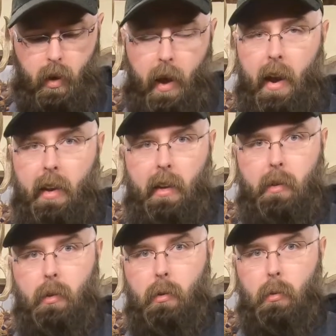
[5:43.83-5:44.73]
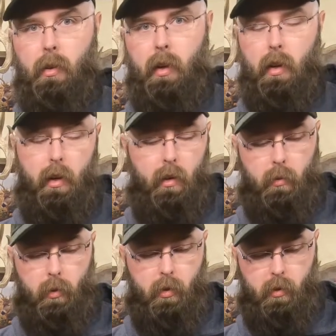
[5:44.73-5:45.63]
82,
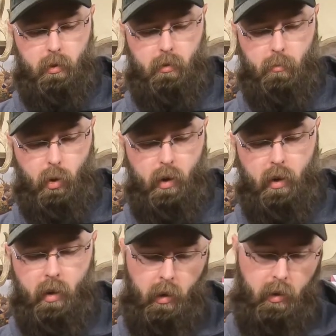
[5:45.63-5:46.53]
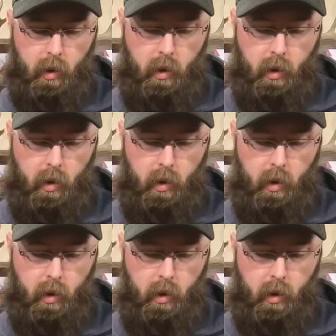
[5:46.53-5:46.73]
which is pretty neat.